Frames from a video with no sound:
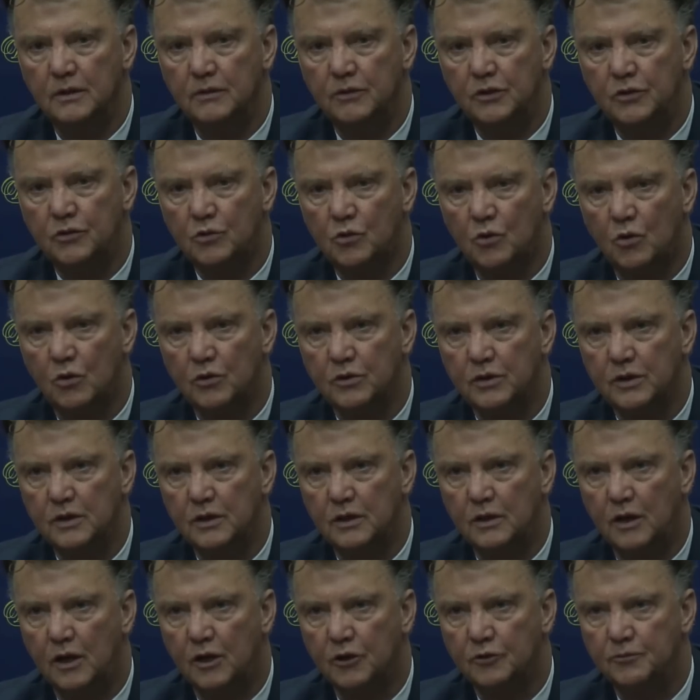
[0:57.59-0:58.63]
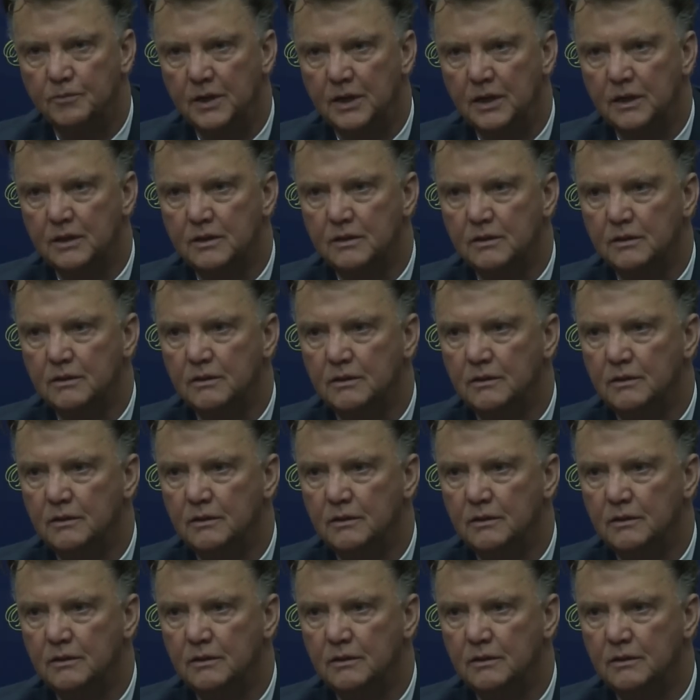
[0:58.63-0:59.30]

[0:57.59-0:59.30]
We scored in the last minute.